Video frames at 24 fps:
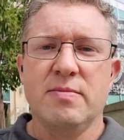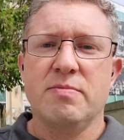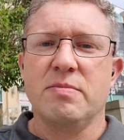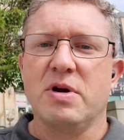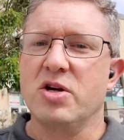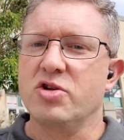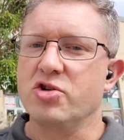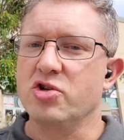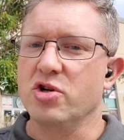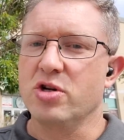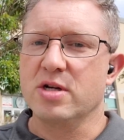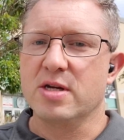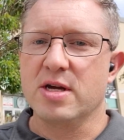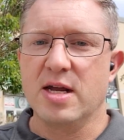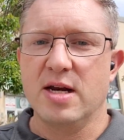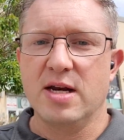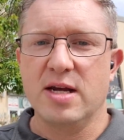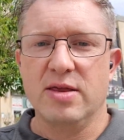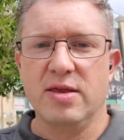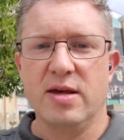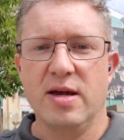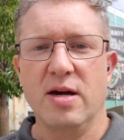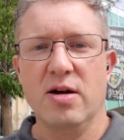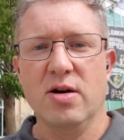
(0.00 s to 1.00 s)
Make sure you get
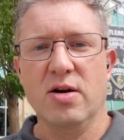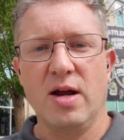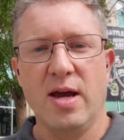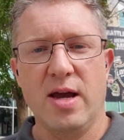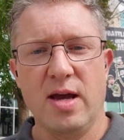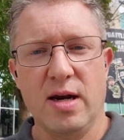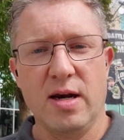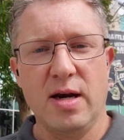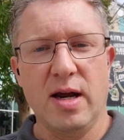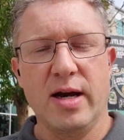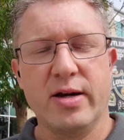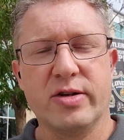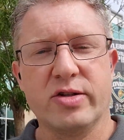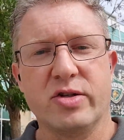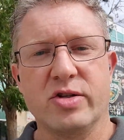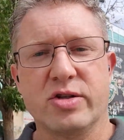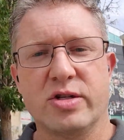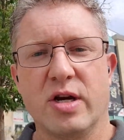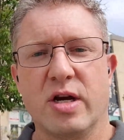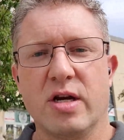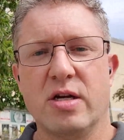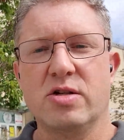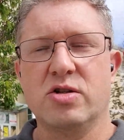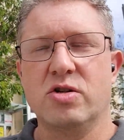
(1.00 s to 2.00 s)
in there and
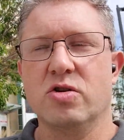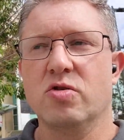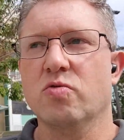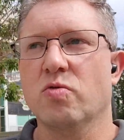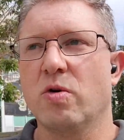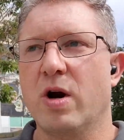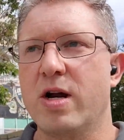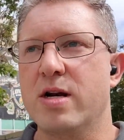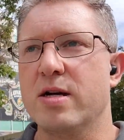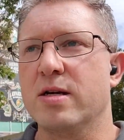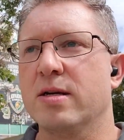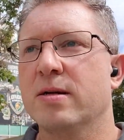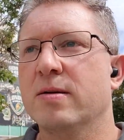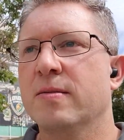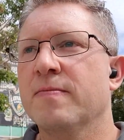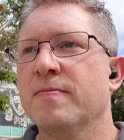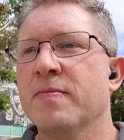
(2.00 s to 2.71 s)
exercise your right.